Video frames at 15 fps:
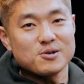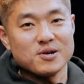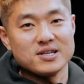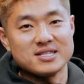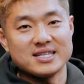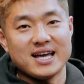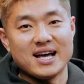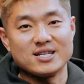
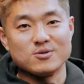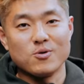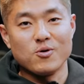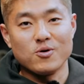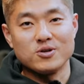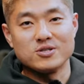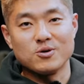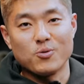crusty ass
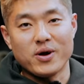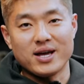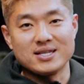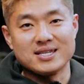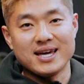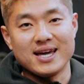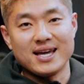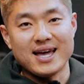orange,
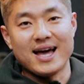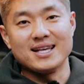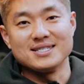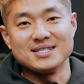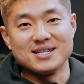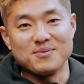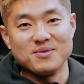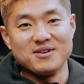orangutan ass
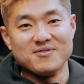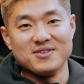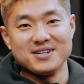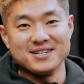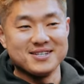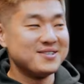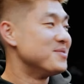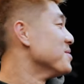looking muff,
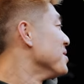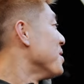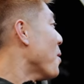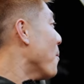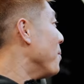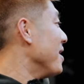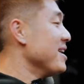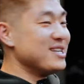you know?
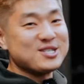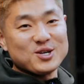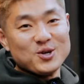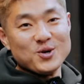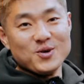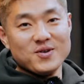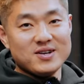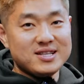But it's
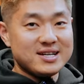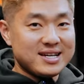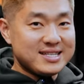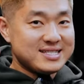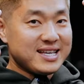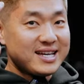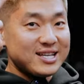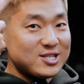cool. Like,
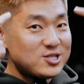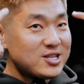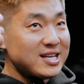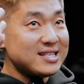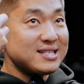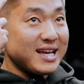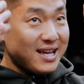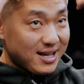it's
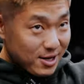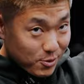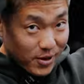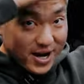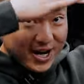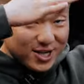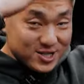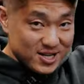like
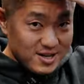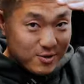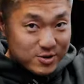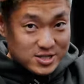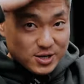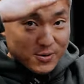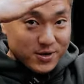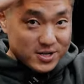grayish now, or
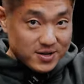is it green,